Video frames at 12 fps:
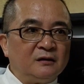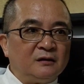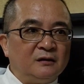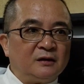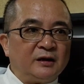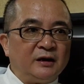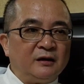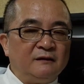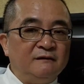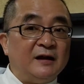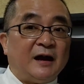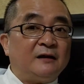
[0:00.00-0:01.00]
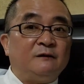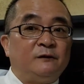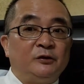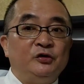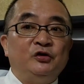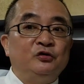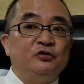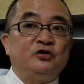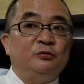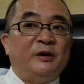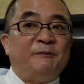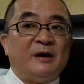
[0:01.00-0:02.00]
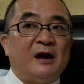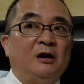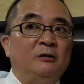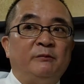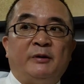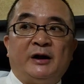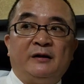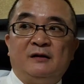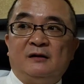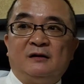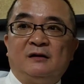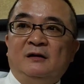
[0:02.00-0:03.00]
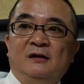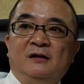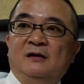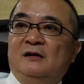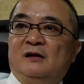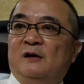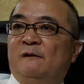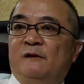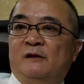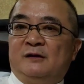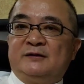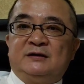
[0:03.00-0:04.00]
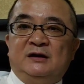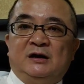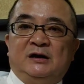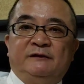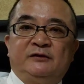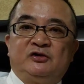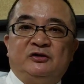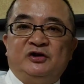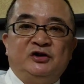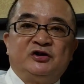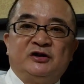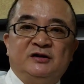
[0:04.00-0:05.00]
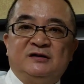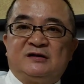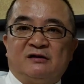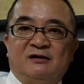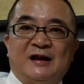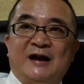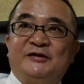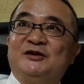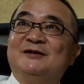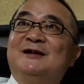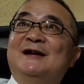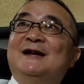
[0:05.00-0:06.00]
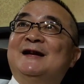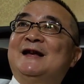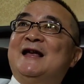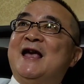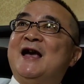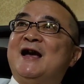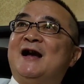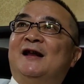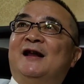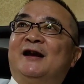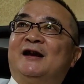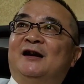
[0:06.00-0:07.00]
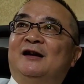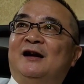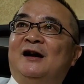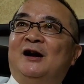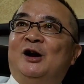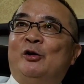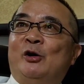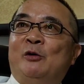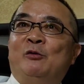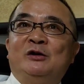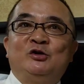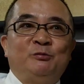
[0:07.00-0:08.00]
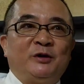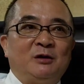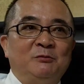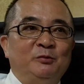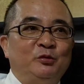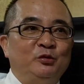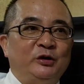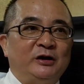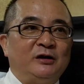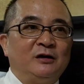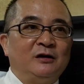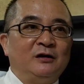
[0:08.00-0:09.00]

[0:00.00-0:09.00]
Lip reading: Okay? Not for you to be bound by the the fallacy of traditions or legends. Yeah, like I want to become a Buddha,